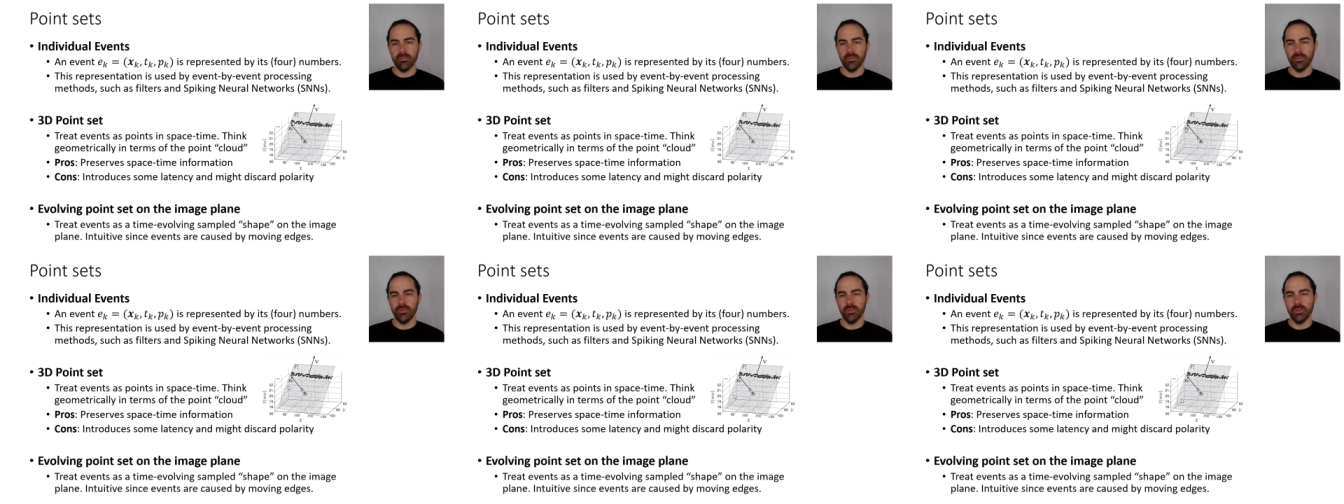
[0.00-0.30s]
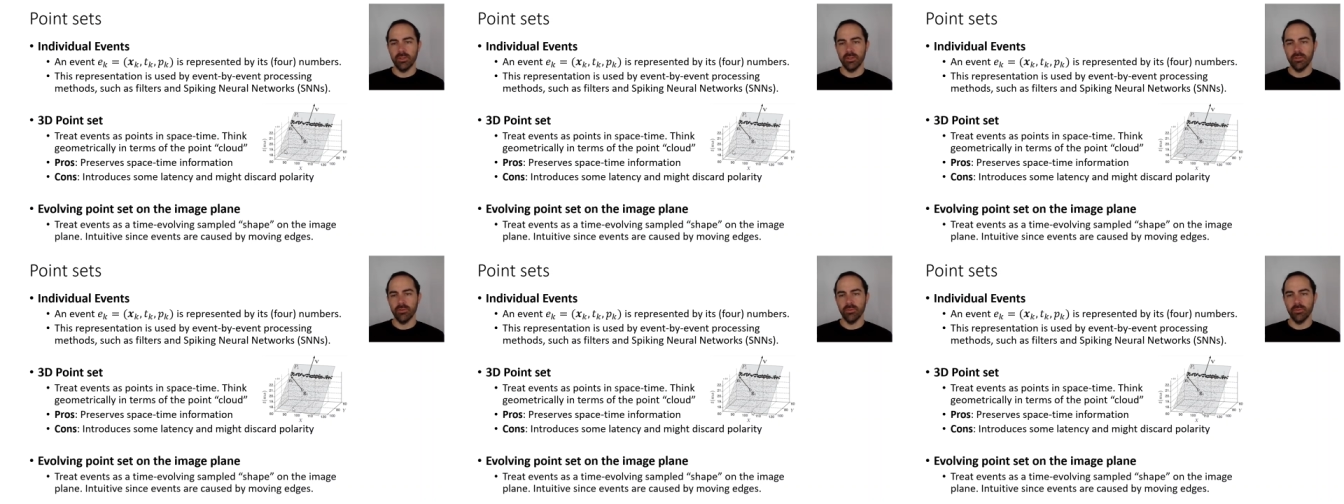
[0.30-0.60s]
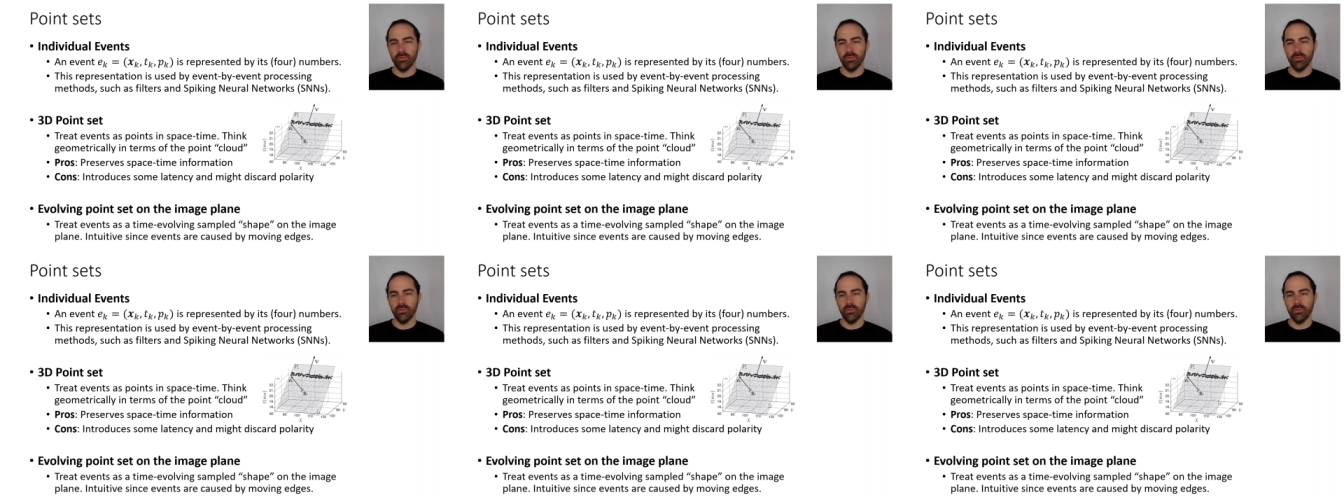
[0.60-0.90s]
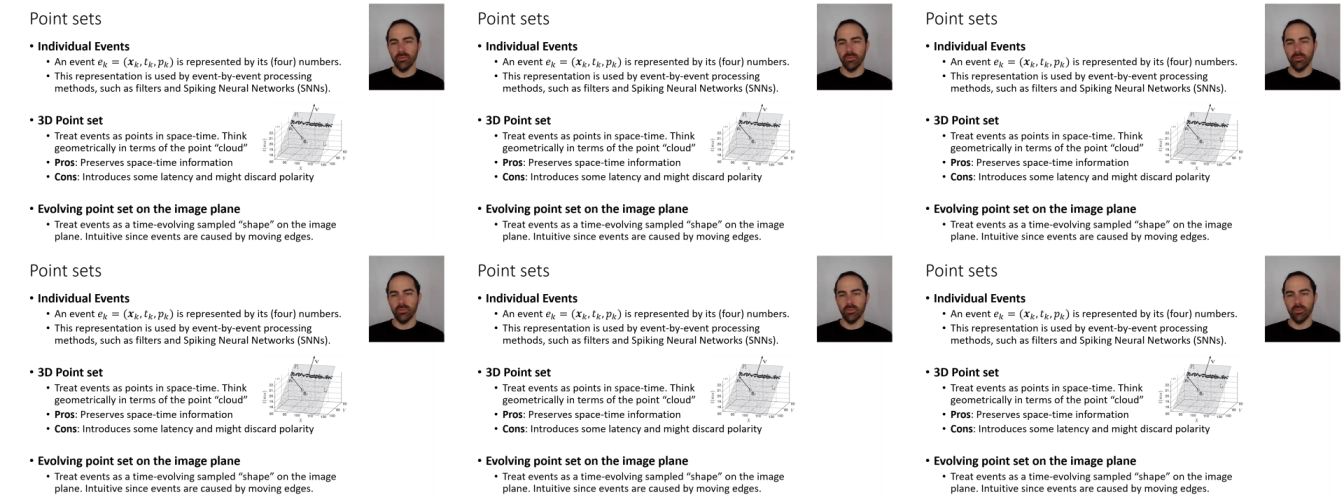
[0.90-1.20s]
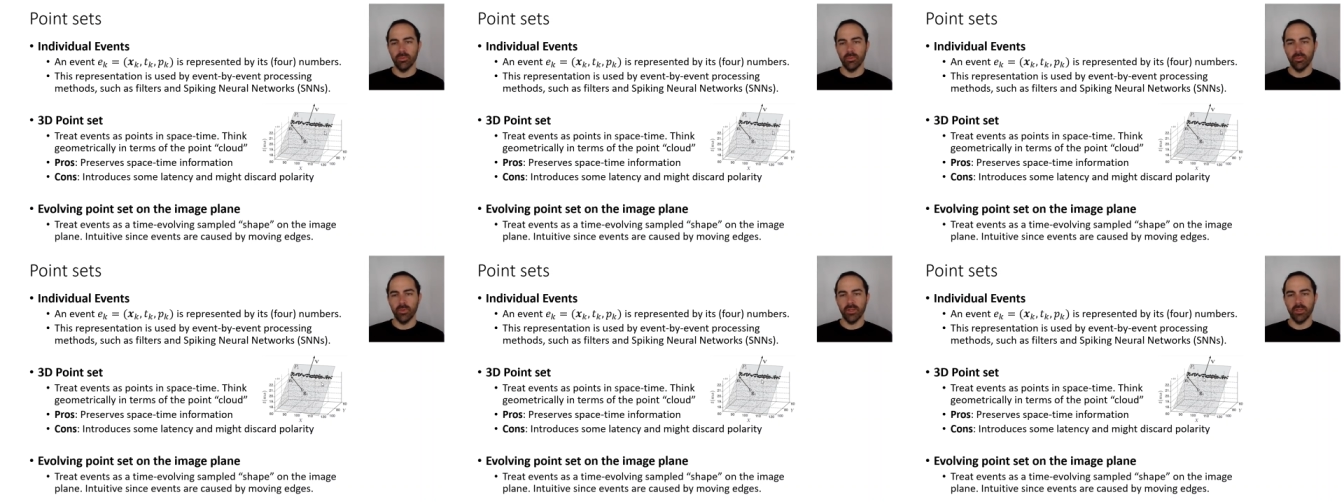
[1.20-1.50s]
you need
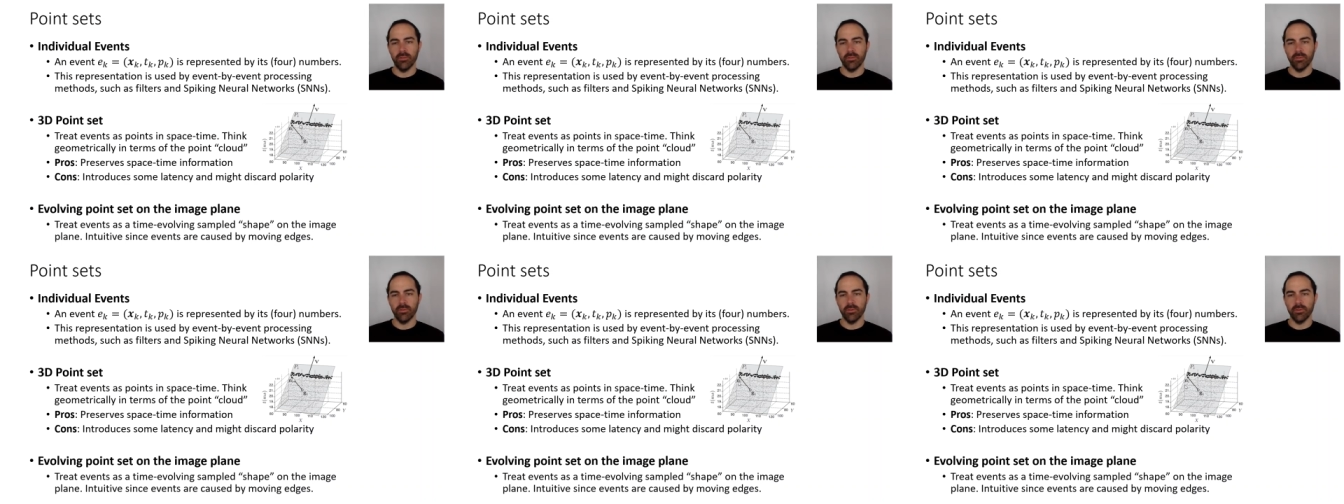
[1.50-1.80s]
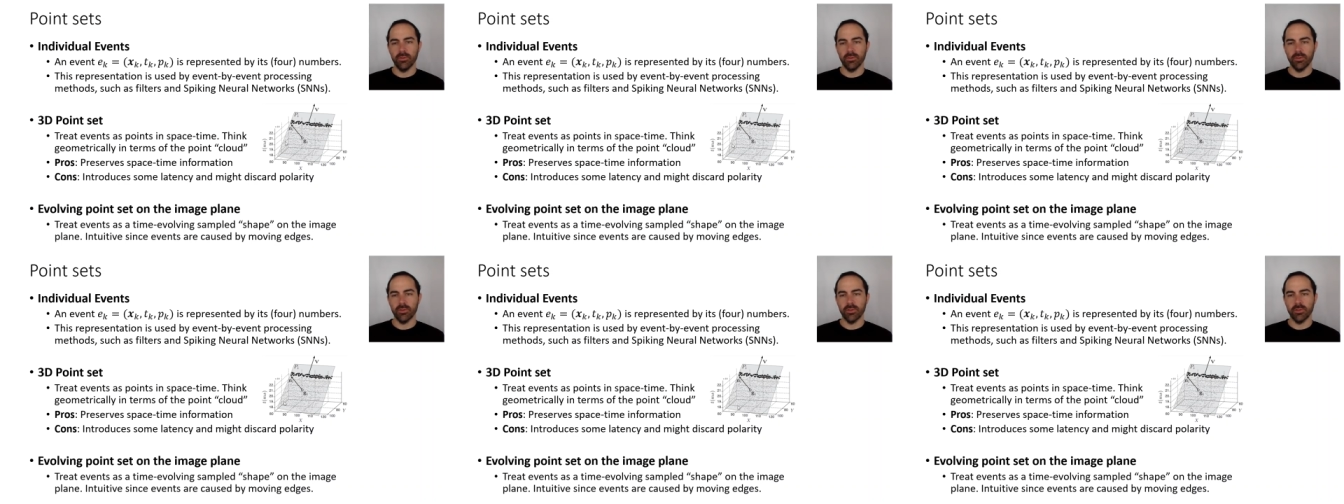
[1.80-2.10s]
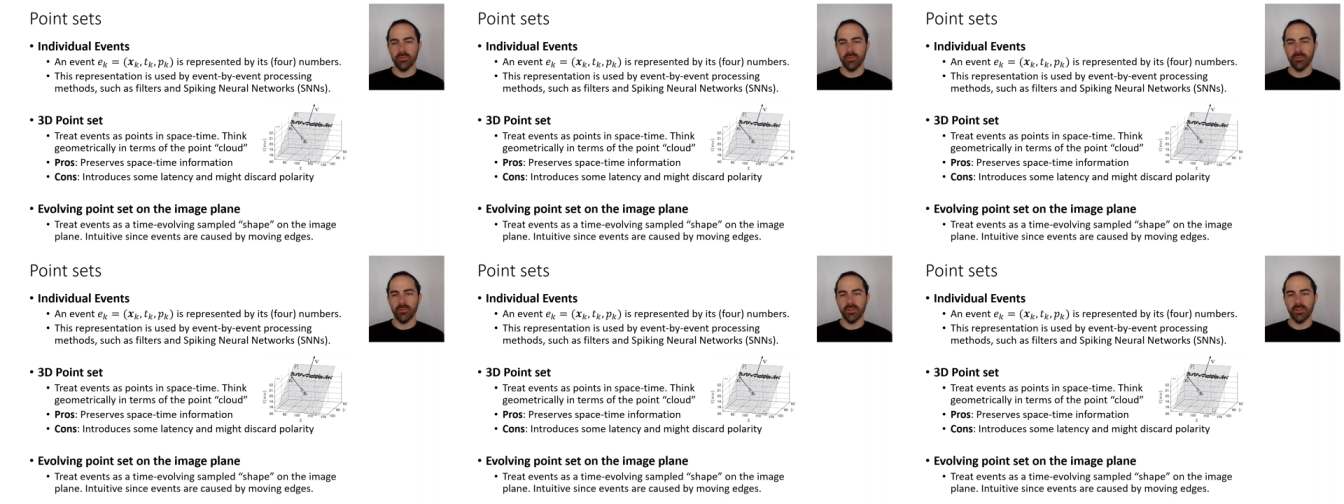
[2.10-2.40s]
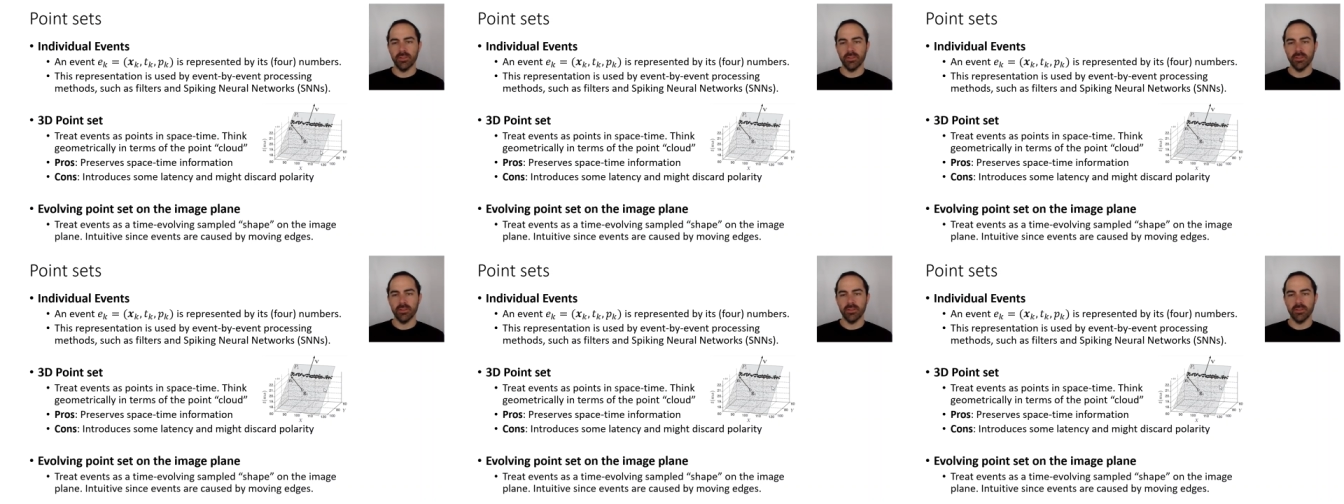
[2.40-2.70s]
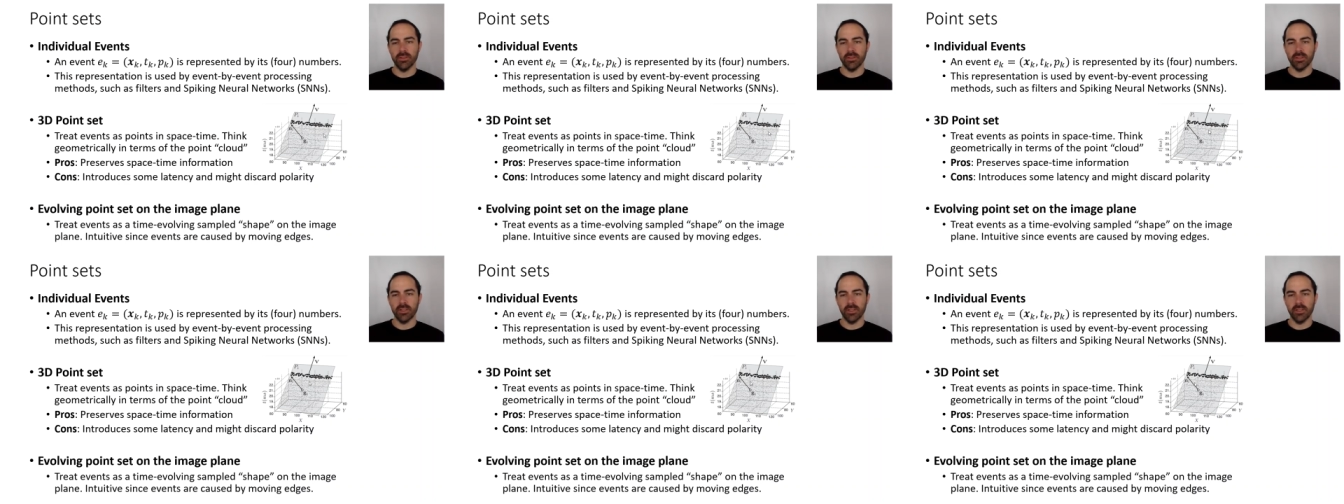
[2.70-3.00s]
to wait for some events, in
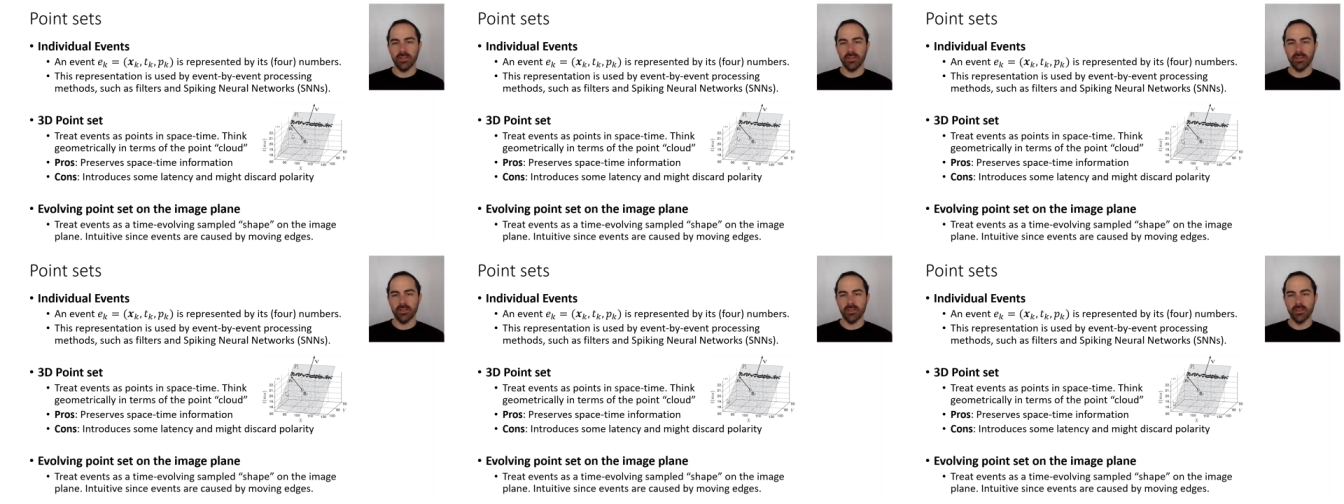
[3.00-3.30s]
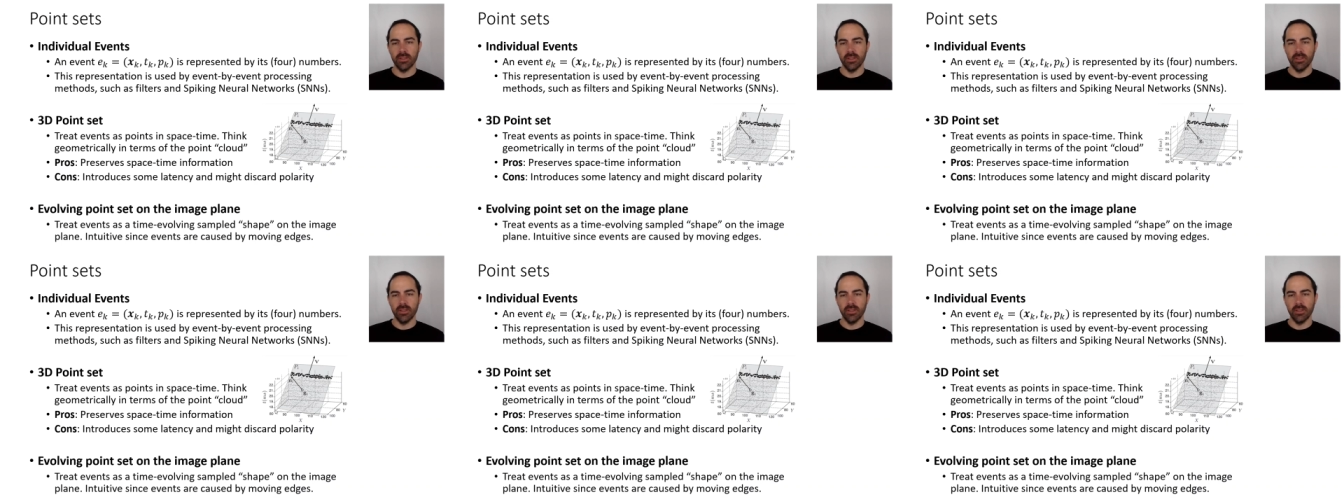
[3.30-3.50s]
this case,